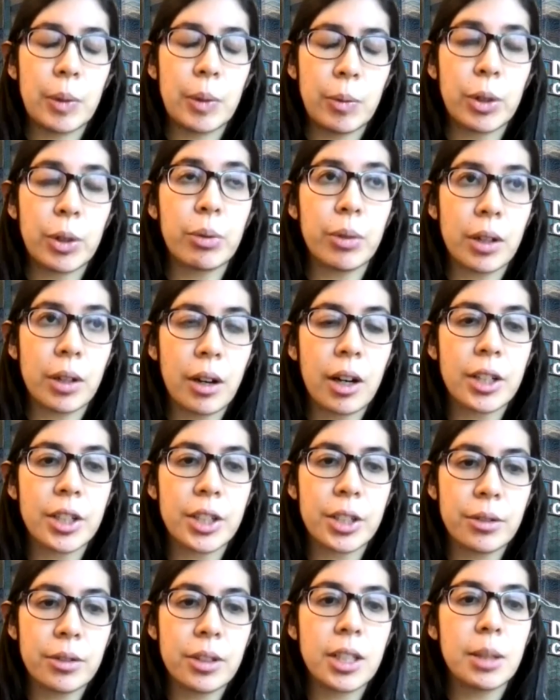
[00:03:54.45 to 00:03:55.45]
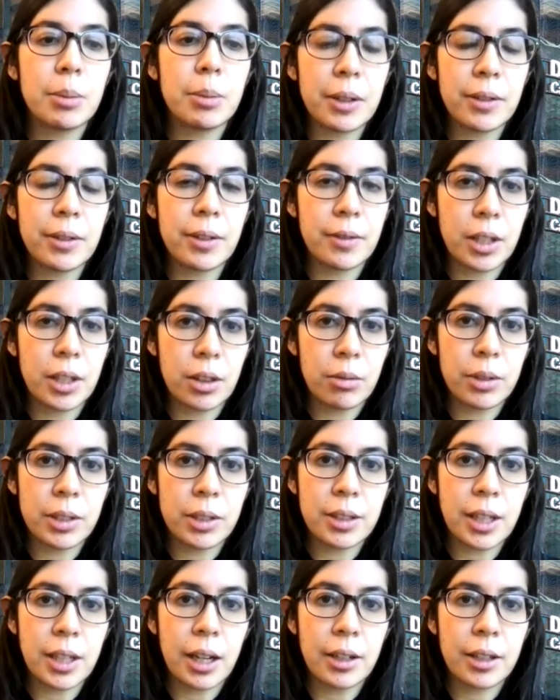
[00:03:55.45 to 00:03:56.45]
with regard to T P fifty-three
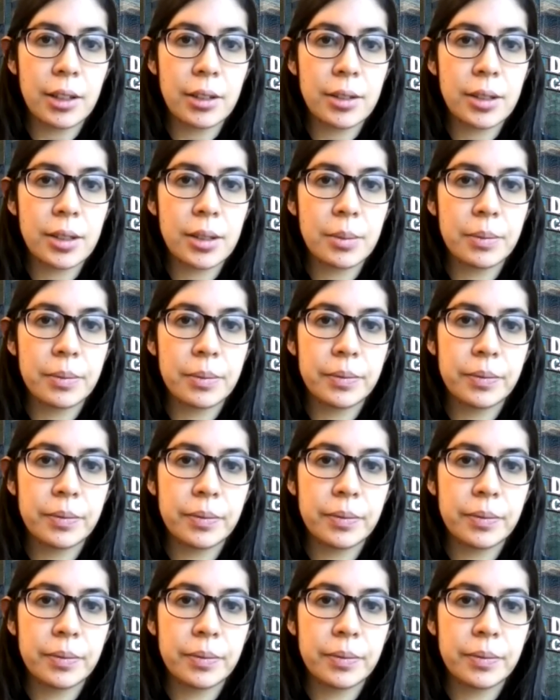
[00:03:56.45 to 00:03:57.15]
status.